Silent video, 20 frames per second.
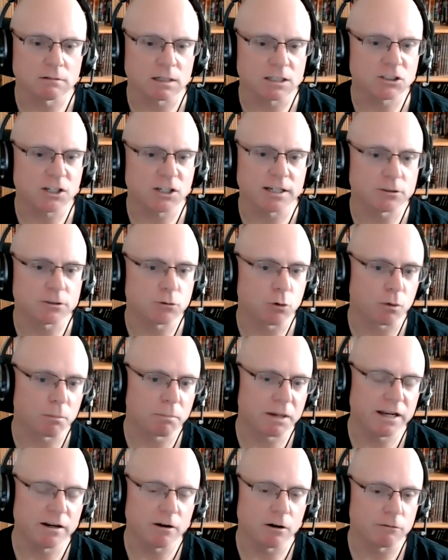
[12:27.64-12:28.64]
say a
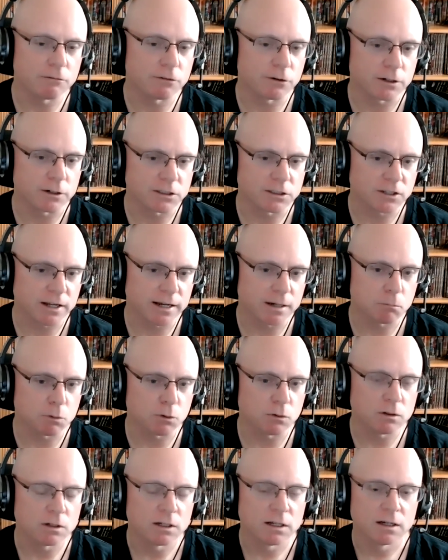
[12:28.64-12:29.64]
torpedo, for
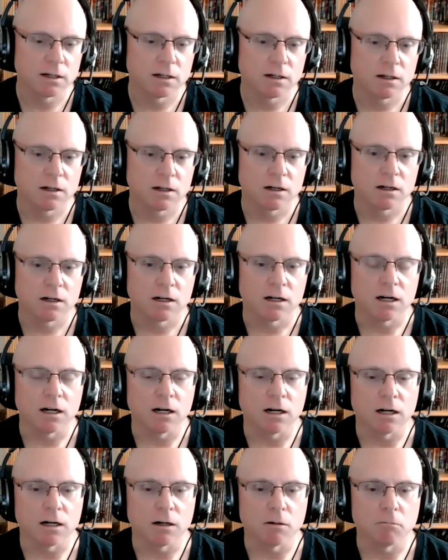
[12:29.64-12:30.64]
example,
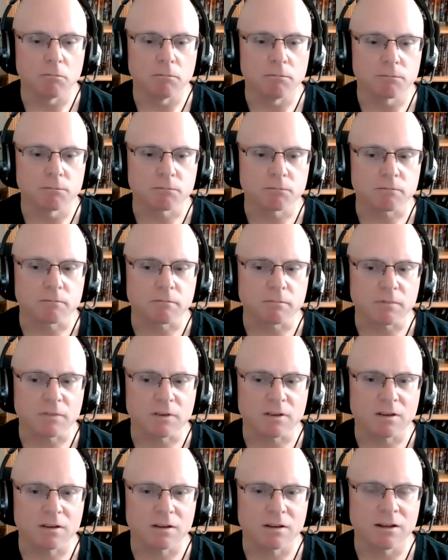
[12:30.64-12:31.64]
um,
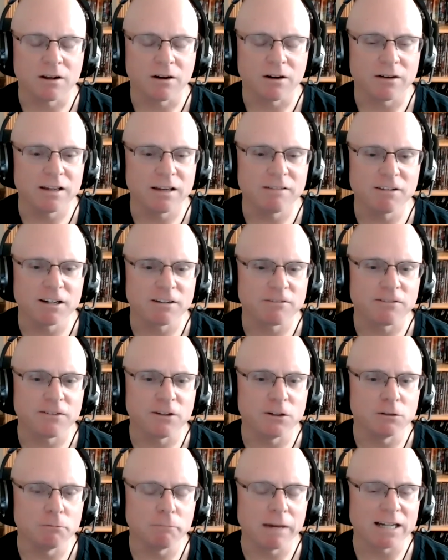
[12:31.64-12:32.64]
even if
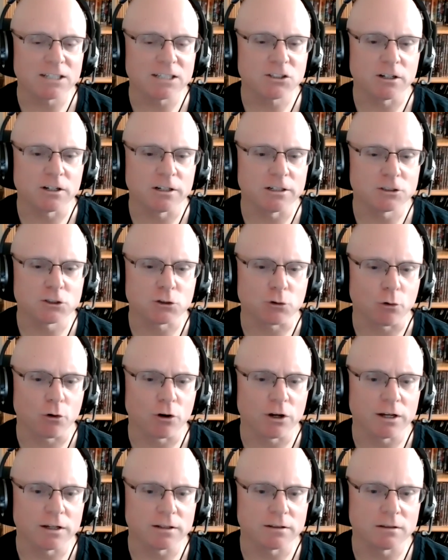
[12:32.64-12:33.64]
you manage to
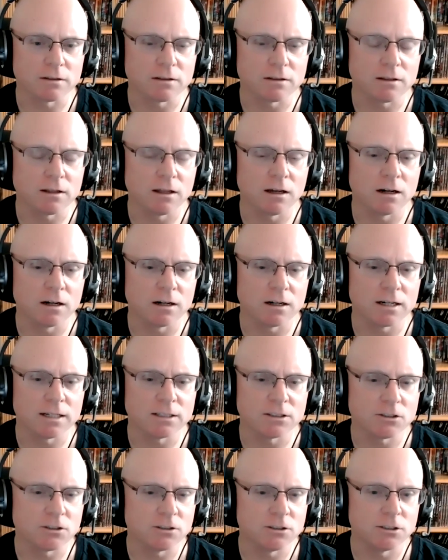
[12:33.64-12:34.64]
destroy it
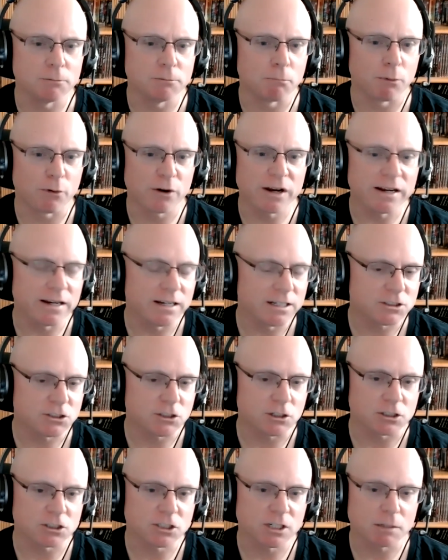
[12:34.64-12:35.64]
and debris hits
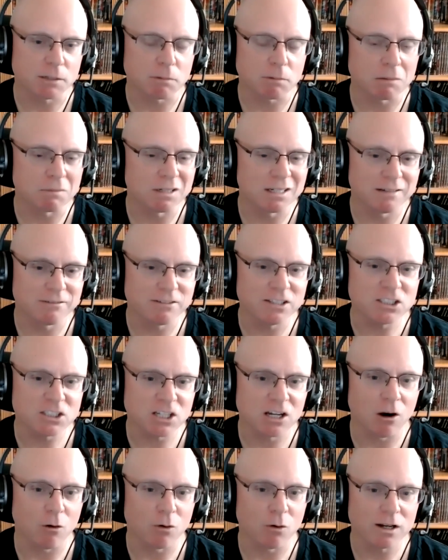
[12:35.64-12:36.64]
your ship, I mean, if it's
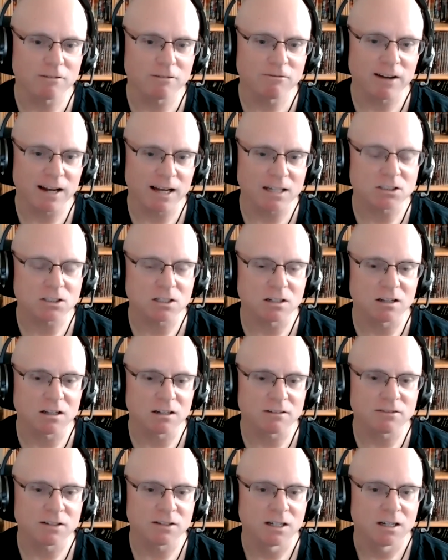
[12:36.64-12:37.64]
going fast
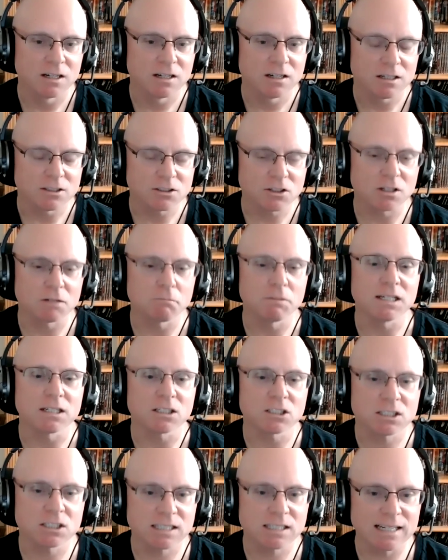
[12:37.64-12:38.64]
enough, it's going to be
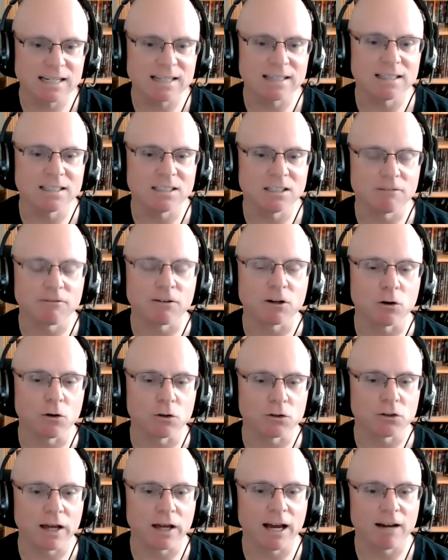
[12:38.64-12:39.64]
exceedingly
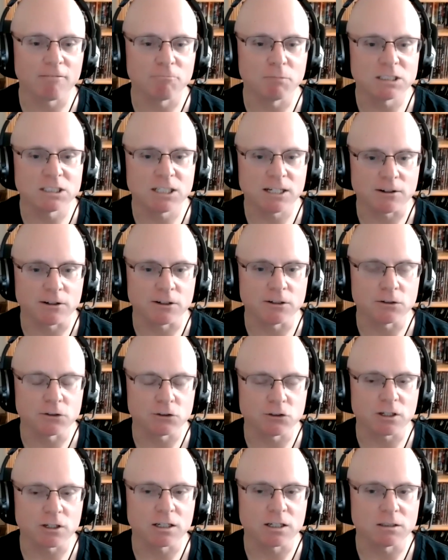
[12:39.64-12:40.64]
difficult to have
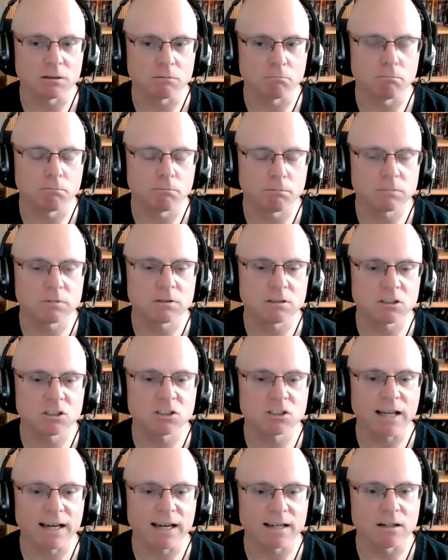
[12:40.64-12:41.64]
materials that can
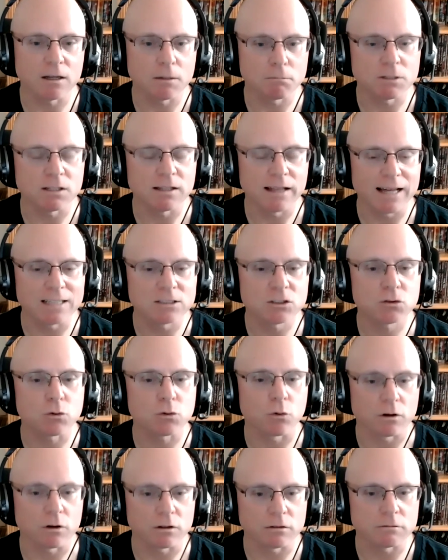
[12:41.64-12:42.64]
stand up to that
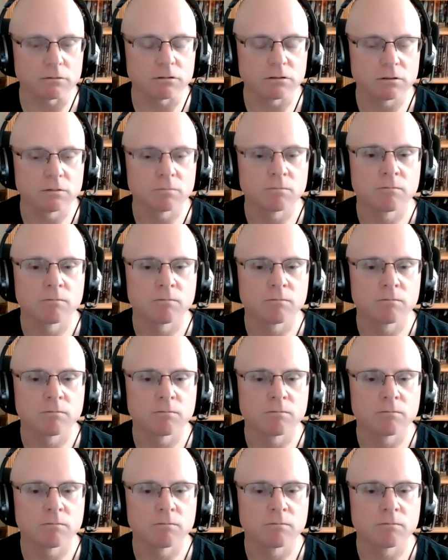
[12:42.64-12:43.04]
sort of